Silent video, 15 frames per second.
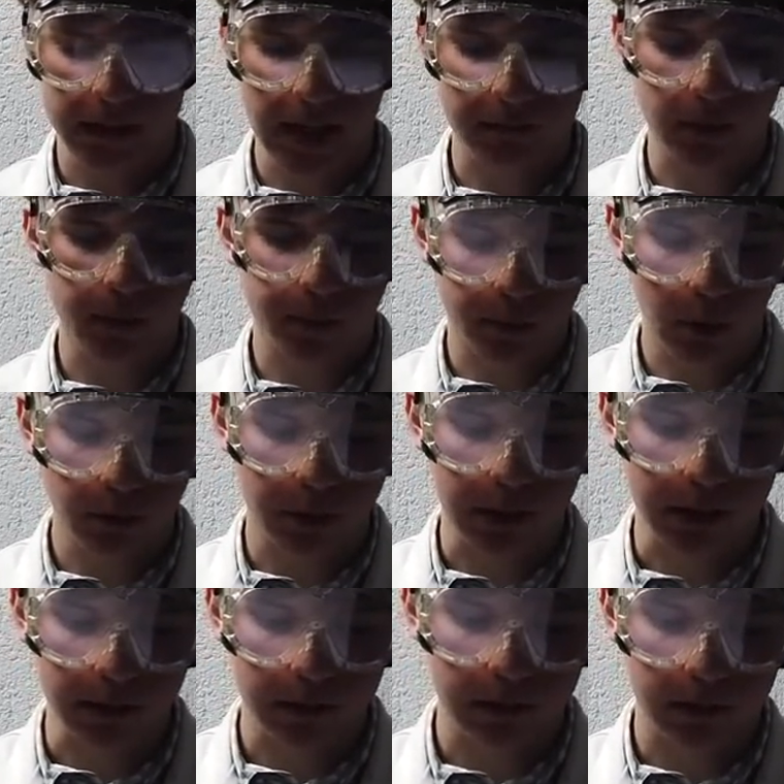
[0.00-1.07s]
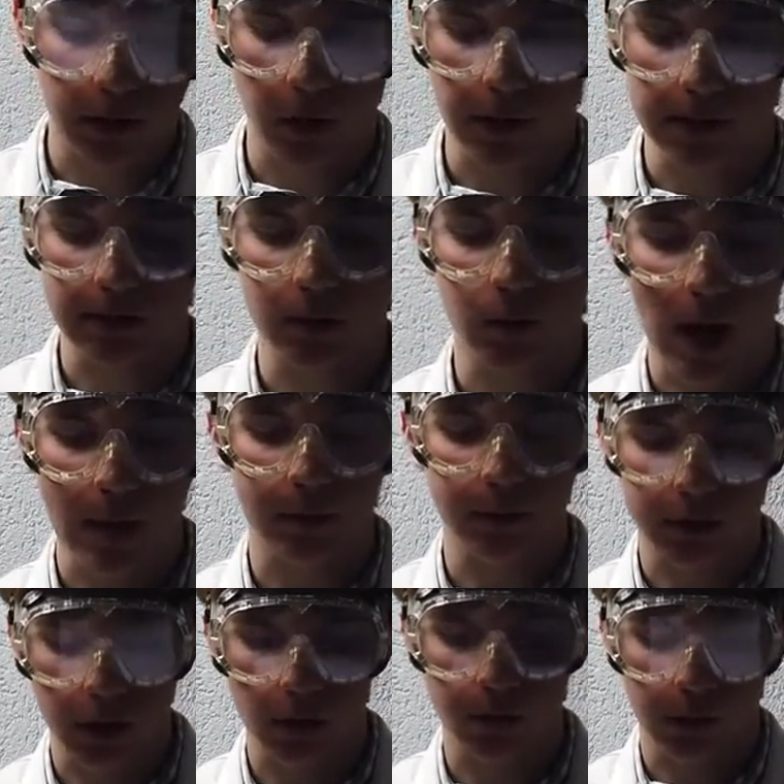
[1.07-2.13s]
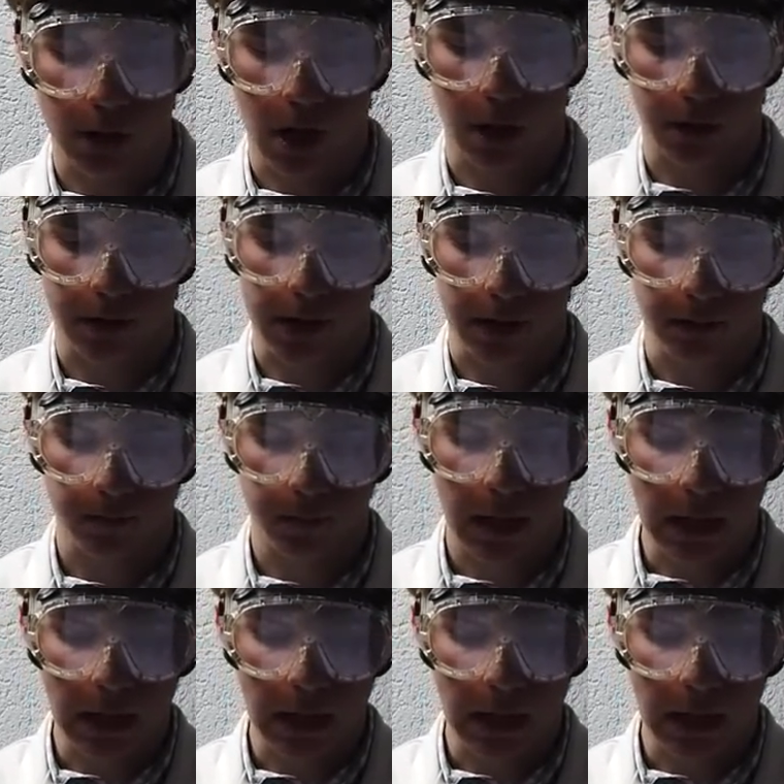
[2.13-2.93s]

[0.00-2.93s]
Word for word: of several proteins, known as the ribosomal RNA.